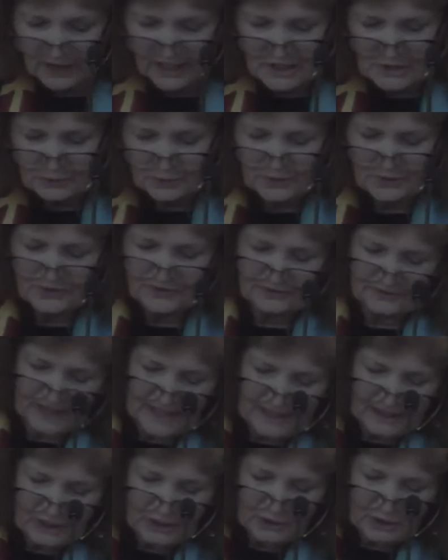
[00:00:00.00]
life was
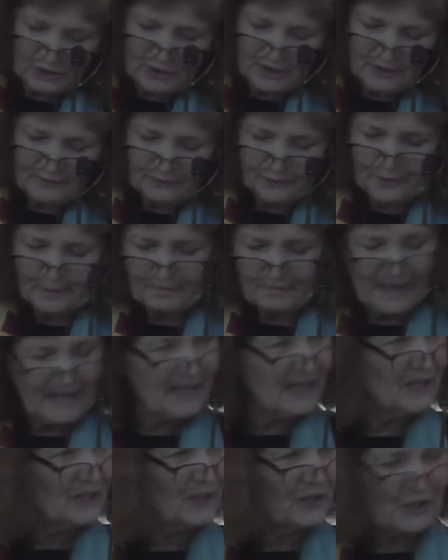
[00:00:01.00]
thanking ye for
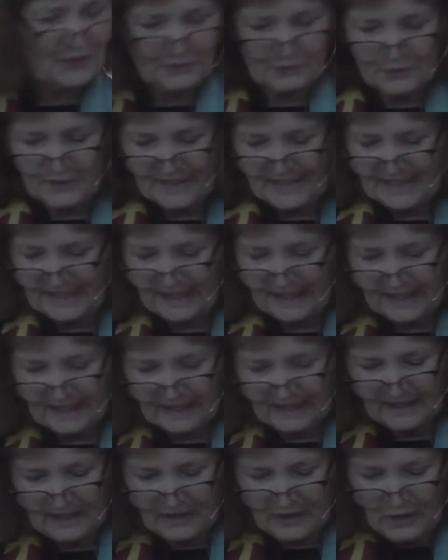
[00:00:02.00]
making it through the
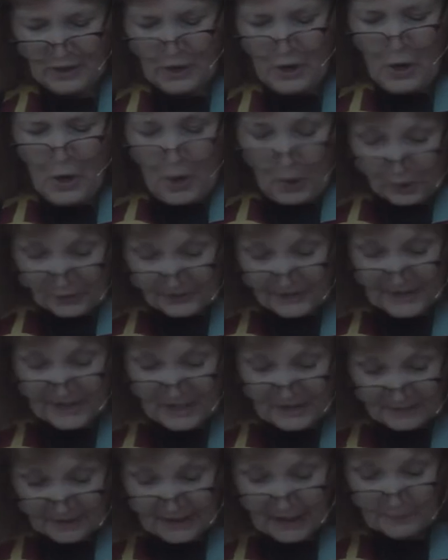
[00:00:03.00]
day, or
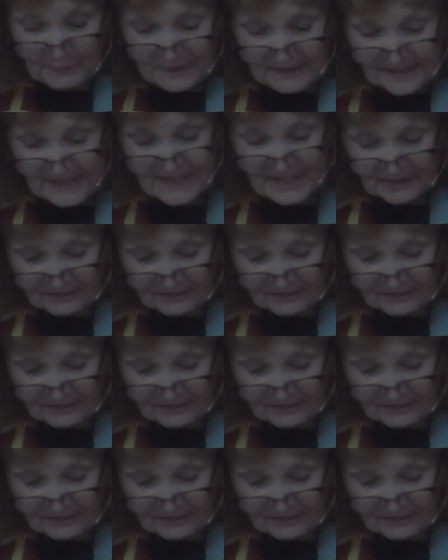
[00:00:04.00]
thanks for helping us